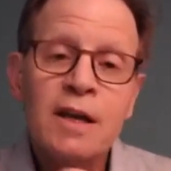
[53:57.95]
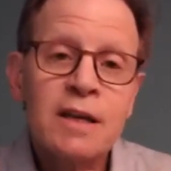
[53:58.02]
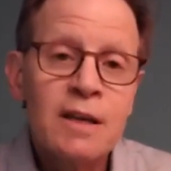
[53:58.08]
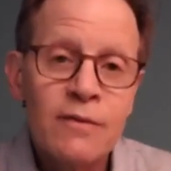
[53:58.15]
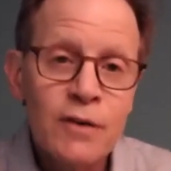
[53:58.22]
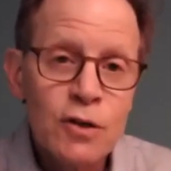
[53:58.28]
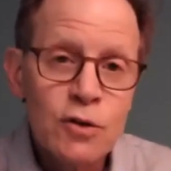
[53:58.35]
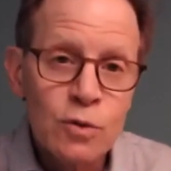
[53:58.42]

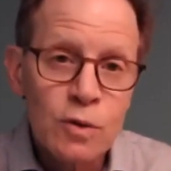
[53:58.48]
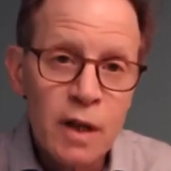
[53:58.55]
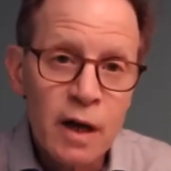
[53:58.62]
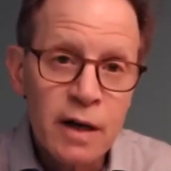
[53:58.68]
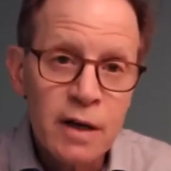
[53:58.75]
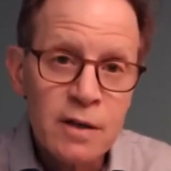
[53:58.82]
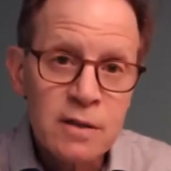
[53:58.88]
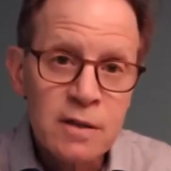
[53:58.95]

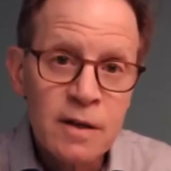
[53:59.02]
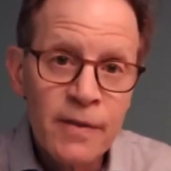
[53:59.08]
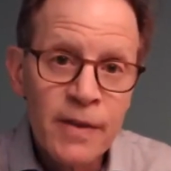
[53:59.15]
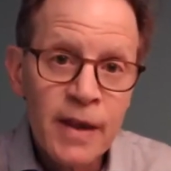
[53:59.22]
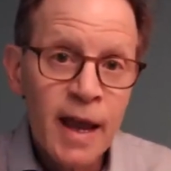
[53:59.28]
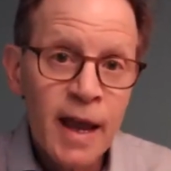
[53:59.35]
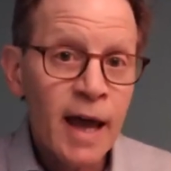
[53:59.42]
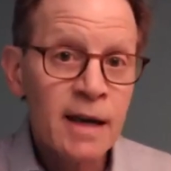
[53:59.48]
individualized
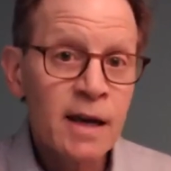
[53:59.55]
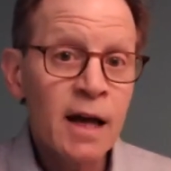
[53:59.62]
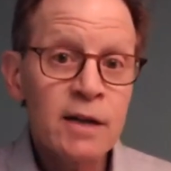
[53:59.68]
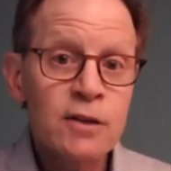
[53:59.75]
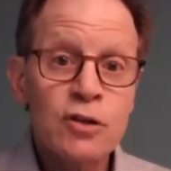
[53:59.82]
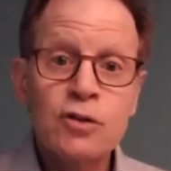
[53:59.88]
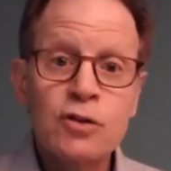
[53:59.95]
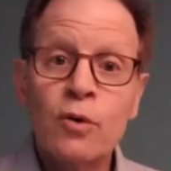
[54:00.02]
and not
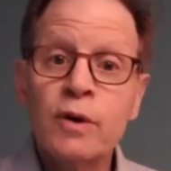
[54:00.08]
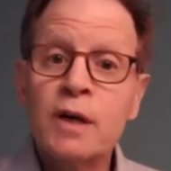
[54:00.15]
just going